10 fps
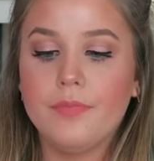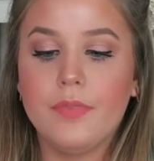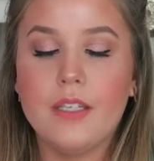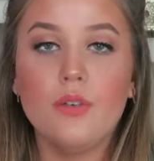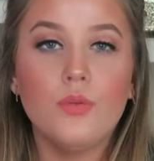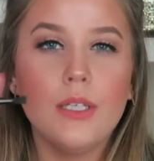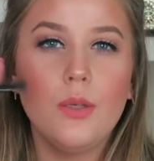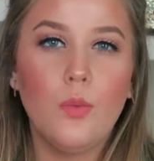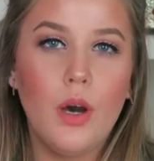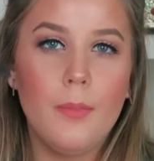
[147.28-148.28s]
These are
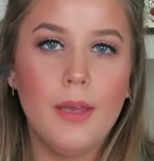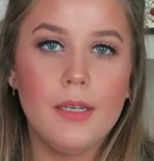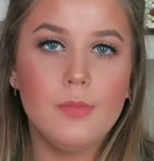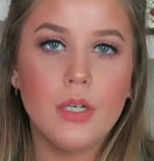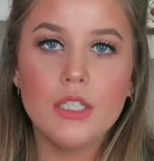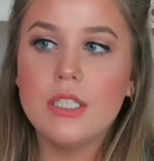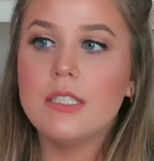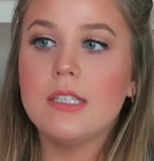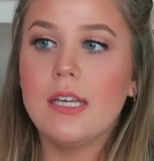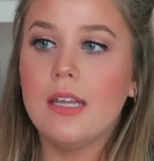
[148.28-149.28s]
really well made
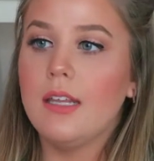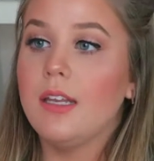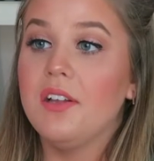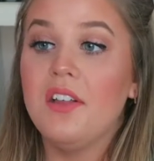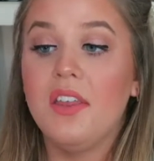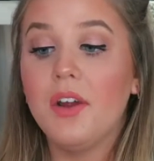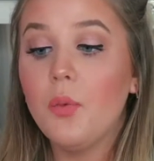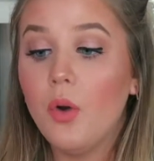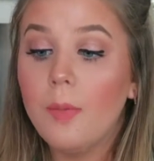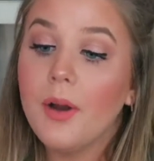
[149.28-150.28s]
brushes, and they're
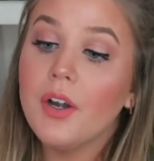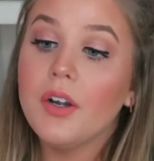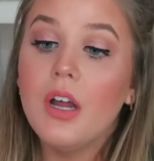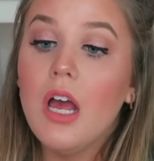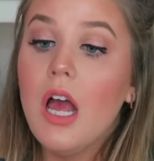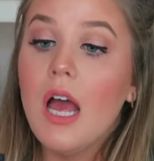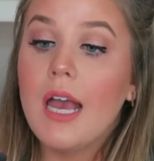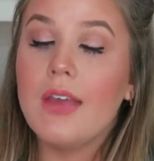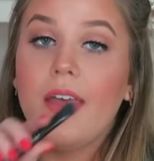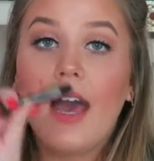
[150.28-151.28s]
at Walmart,
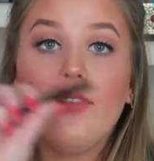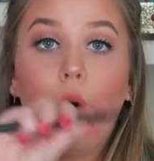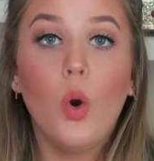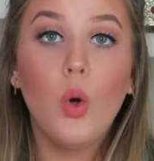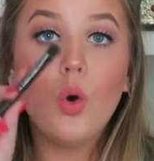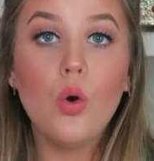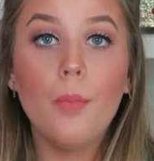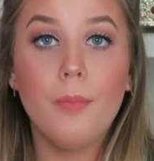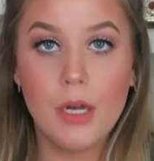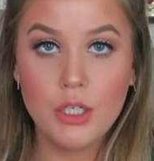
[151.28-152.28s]
and they have a
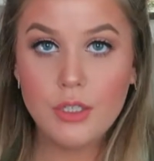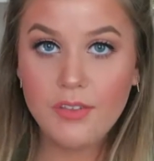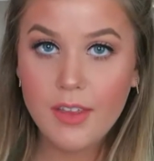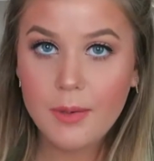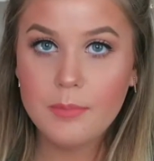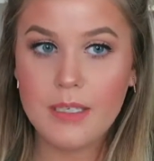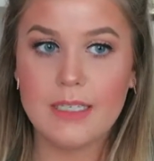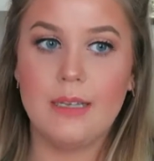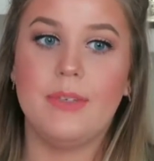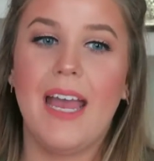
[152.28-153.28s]
whole bunch of them,
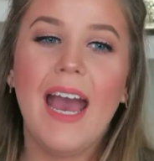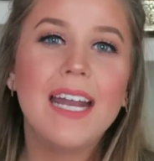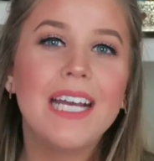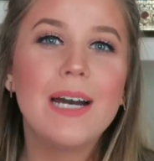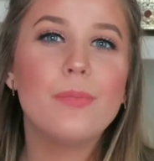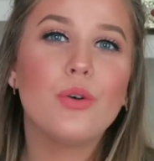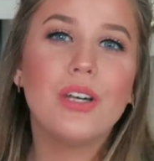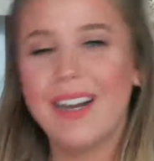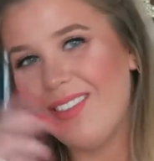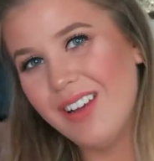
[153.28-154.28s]
except I had a couple
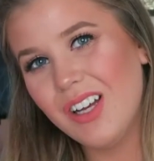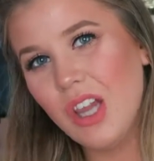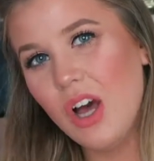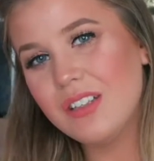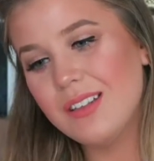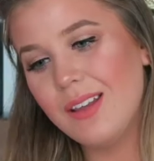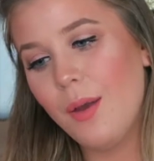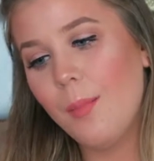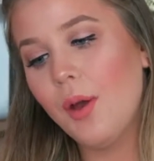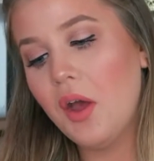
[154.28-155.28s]
and I think I lost
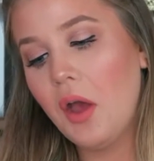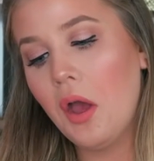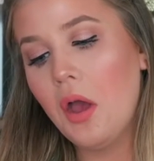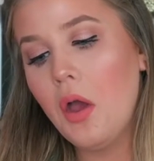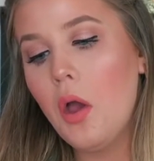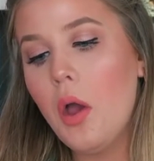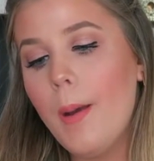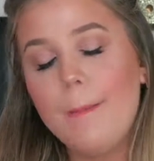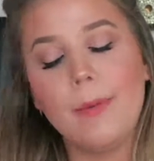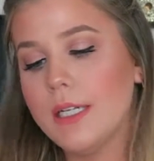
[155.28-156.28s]
them,
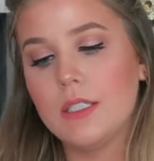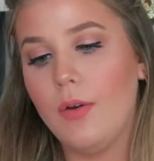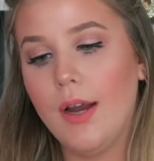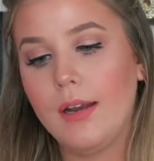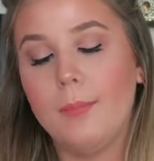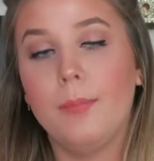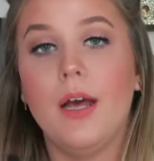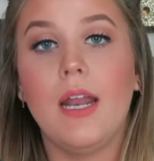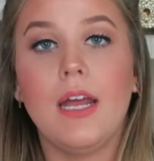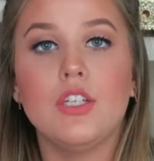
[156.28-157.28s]
but it's alright.
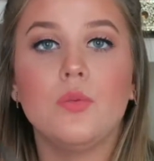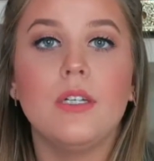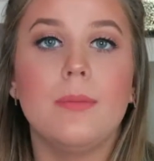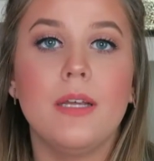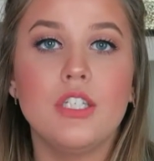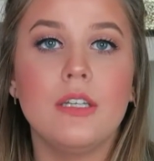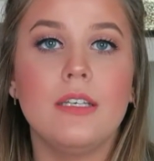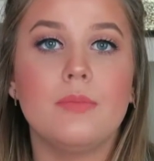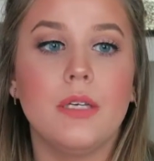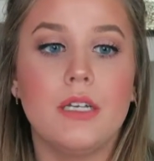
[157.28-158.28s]
But I just wanted to mention
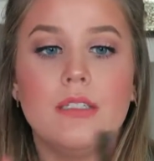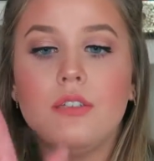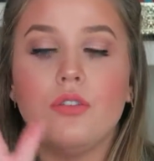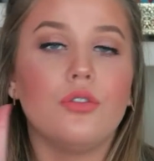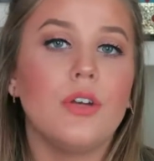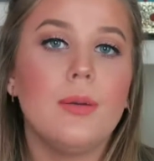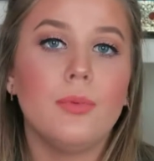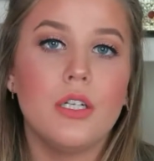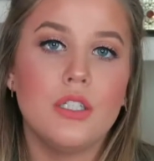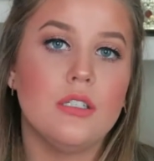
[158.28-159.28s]
these because these are great
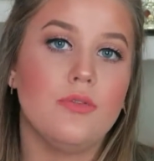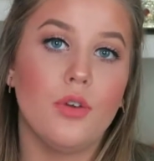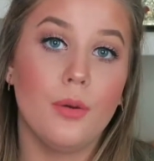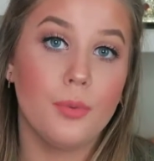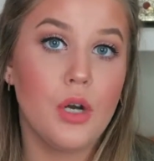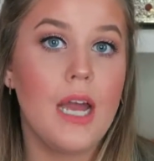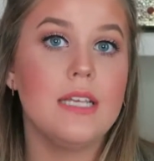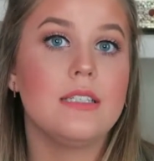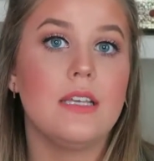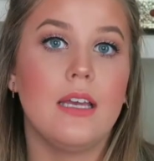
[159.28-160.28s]
brushes for the
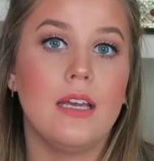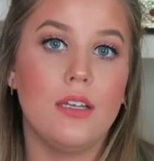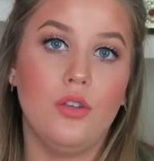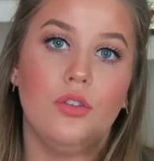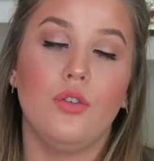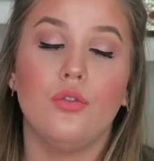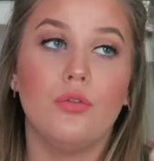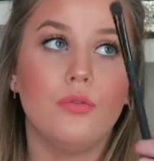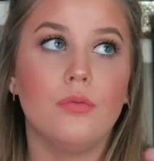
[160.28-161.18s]
price, and you